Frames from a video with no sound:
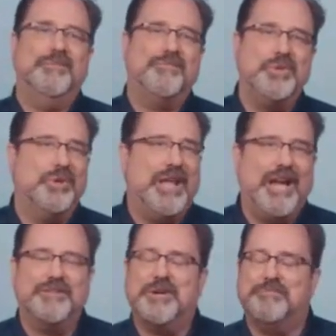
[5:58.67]
You'll
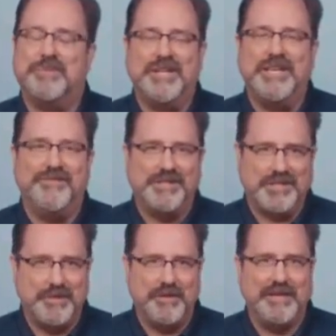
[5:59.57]
have complete
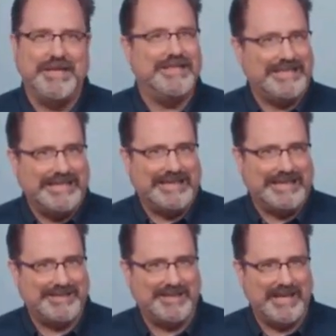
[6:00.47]
visibility into
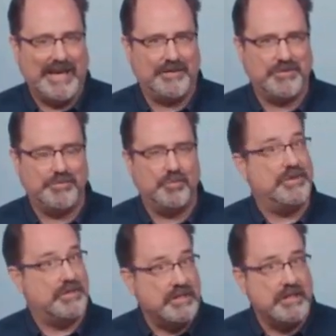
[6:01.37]
DDoS attacks
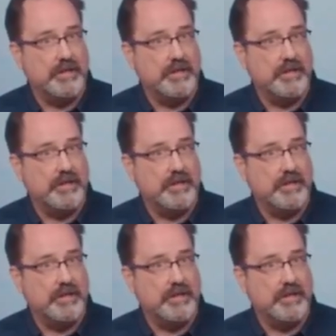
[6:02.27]
with near